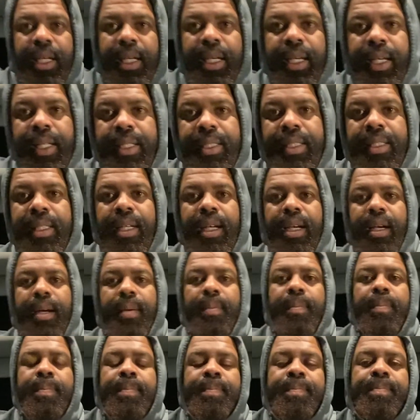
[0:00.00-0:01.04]
It's
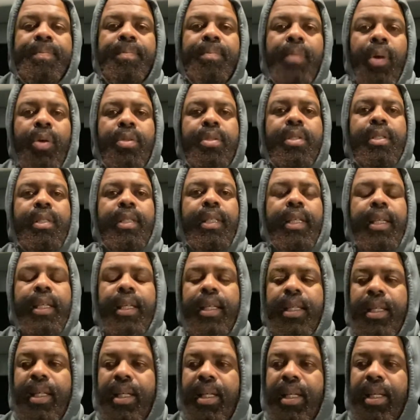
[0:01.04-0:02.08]
mostly